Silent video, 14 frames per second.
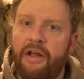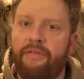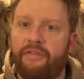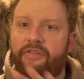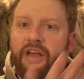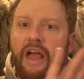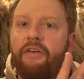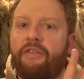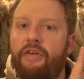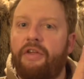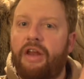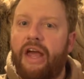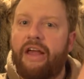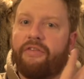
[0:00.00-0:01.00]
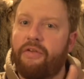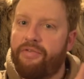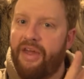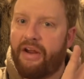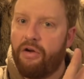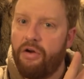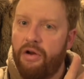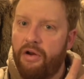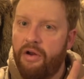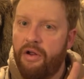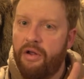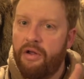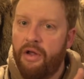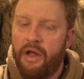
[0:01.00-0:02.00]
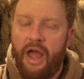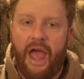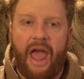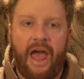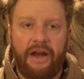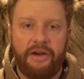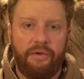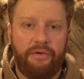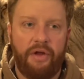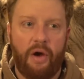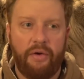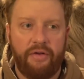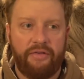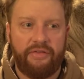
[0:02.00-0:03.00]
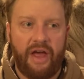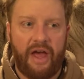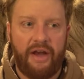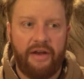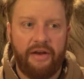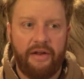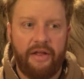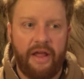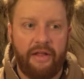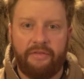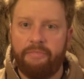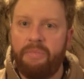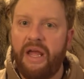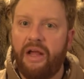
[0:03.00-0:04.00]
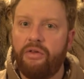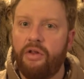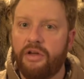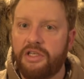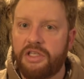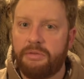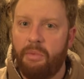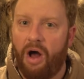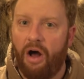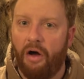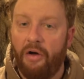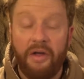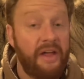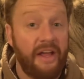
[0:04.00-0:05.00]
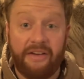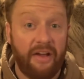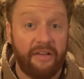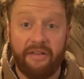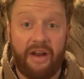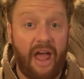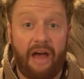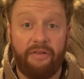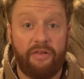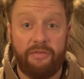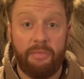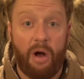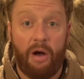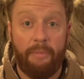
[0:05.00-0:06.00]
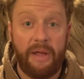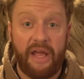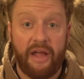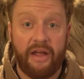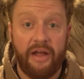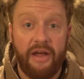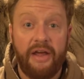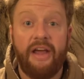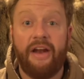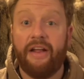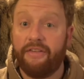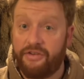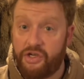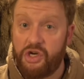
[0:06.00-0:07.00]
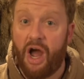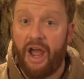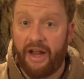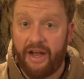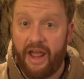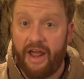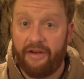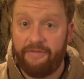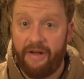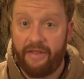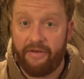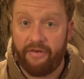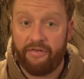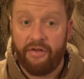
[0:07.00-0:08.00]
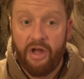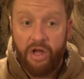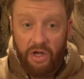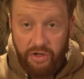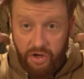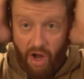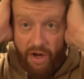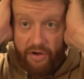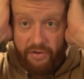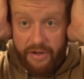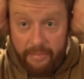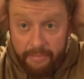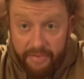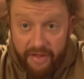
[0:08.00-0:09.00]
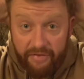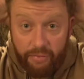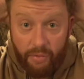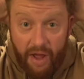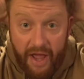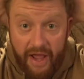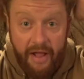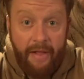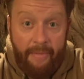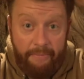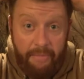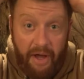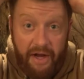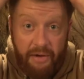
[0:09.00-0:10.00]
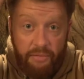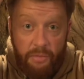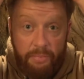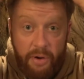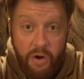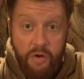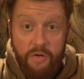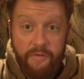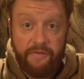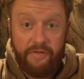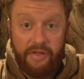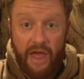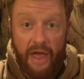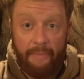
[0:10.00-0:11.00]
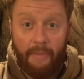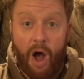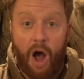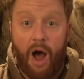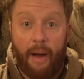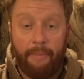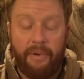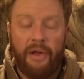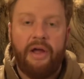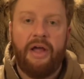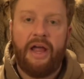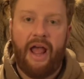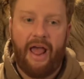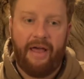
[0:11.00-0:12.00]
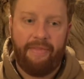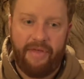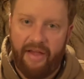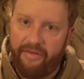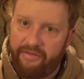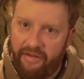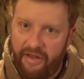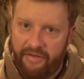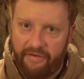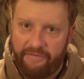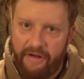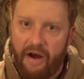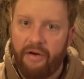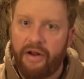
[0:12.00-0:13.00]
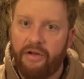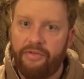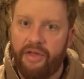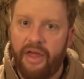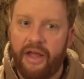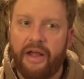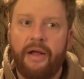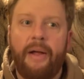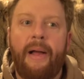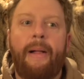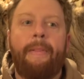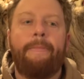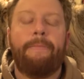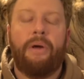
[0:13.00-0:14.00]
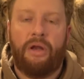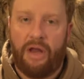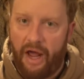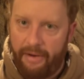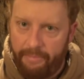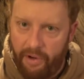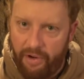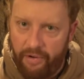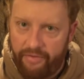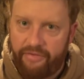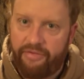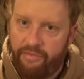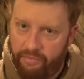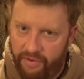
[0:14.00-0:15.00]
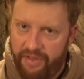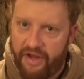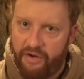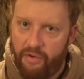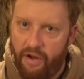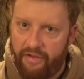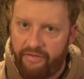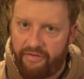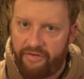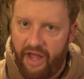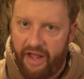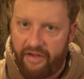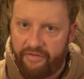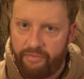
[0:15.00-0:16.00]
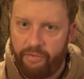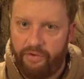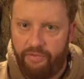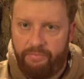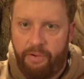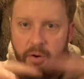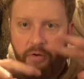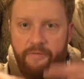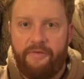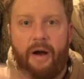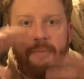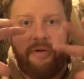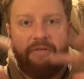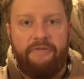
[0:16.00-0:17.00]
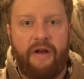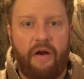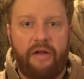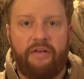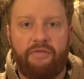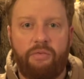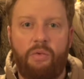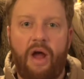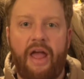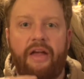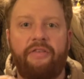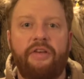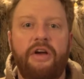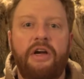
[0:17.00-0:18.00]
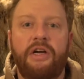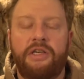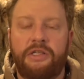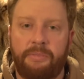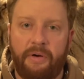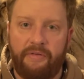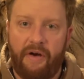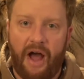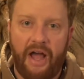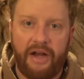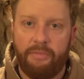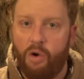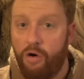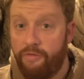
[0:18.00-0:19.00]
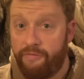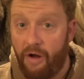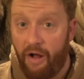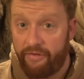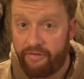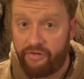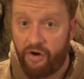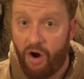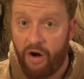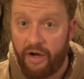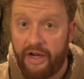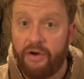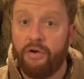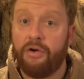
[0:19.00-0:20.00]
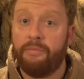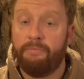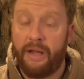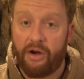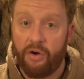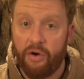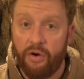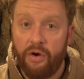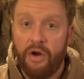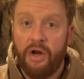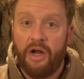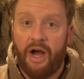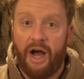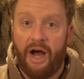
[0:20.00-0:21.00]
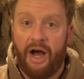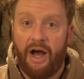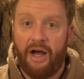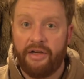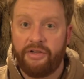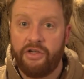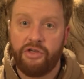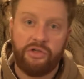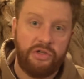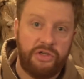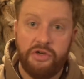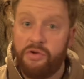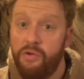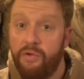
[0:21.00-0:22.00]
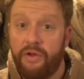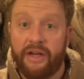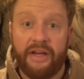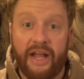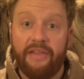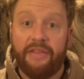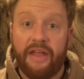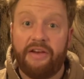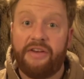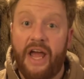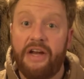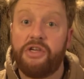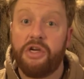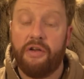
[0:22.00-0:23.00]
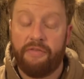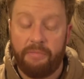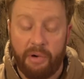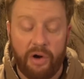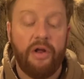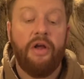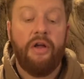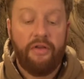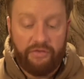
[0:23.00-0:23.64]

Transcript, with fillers: The scales on the legs are thicker, and you'll notice that its beak looks small. It doesn't have a small beak. It has giant head feathers. Not only this way, but it will poof them up. And this is a very good thing a lot of birds, when they do hunt snakes, will poof up in various ways to provide a more false target or bigger uh, to to do to get the attention of the bird.